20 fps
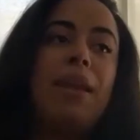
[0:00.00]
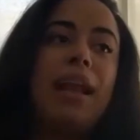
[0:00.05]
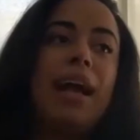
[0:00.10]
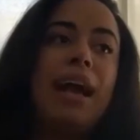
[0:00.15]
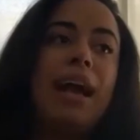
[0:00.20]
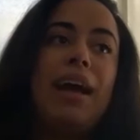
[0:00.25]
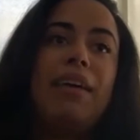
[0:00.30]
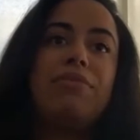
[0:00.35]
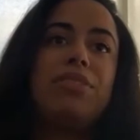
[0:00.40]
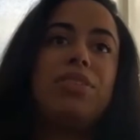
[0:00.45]
I mean, I
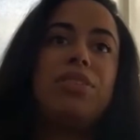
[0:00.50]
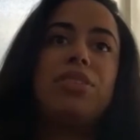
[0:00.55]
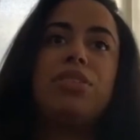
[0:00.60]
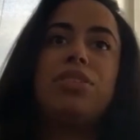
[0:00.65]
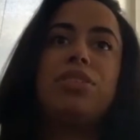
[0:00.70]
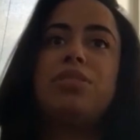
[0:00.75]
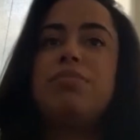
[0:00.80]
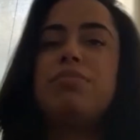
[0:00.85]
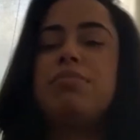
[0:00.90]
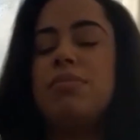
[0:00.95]
have
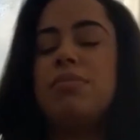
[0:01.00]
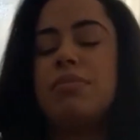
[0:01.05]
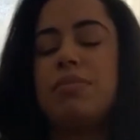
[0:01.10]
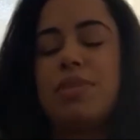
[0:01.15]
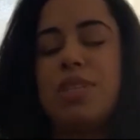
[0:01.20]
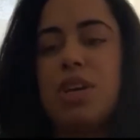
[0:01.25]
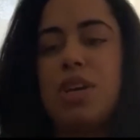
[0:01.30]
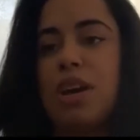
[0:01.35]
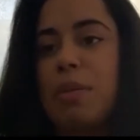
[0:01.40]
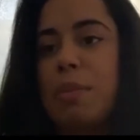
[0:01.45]
to
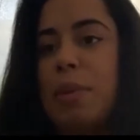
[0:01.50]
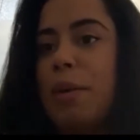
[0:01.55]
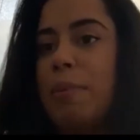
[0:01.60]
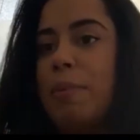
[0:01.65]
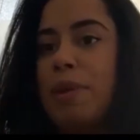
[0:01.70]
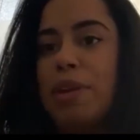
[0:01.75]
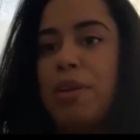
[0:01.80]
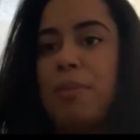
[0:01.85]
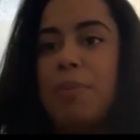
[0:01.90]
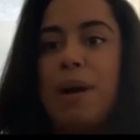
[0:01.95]
talk
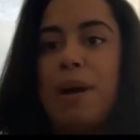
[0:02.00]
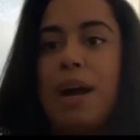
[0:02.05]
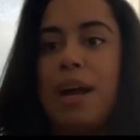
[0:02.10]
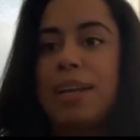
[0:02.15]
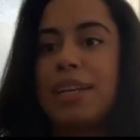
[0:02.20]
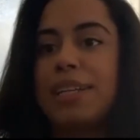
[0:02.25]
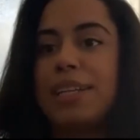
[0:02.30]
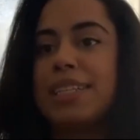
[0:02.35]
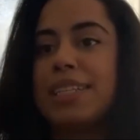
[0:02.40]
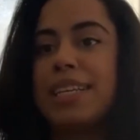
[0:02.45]
about bigger
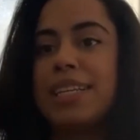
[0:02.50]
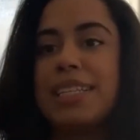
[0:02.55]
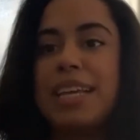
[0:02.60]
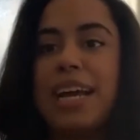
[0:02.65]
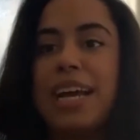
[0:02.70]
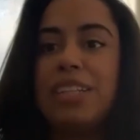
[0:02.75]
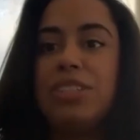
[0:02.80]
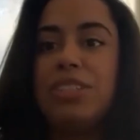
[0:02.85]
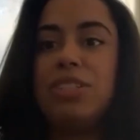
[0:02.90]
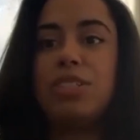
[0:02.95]
pockets because
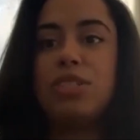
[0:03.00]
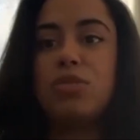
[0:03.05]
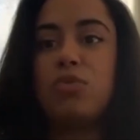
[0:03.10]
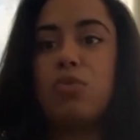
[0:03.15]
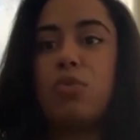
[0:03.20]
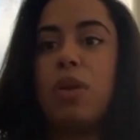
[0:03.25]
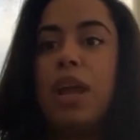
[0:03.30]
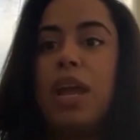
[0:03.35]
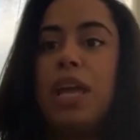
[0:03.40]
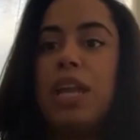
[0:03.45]
I just
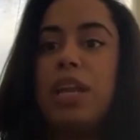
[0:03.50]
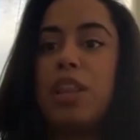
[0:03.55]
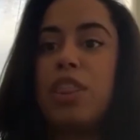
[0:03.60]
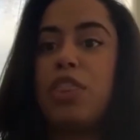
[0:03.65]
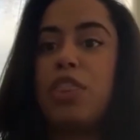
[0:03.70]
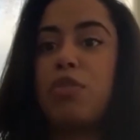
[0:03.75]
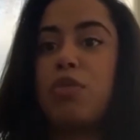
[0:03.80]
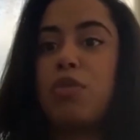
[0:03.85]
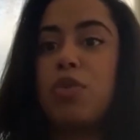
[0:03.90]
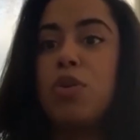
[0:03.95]
ran
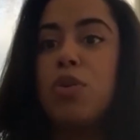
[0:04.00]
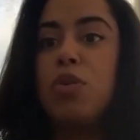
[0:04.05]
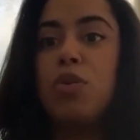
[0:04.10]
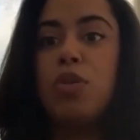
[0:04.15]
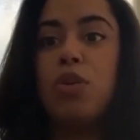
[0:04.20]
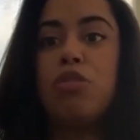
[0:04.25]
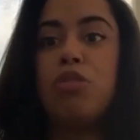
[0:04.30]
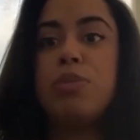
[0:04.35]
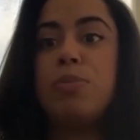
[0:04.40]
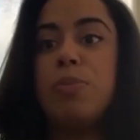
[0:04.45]
through
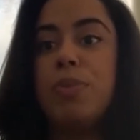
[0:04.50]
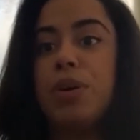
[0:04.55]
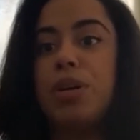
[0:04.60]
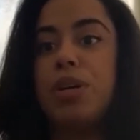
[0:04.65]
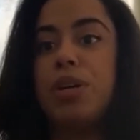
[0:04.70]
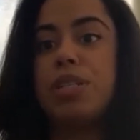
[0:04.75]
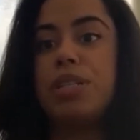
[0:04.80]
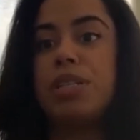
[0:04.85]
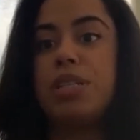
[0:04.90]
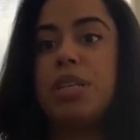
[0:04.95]
those
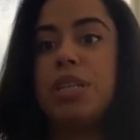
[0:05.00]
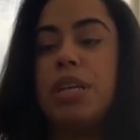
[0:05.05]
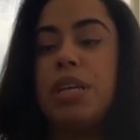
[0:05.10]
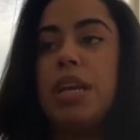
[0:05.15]
books. I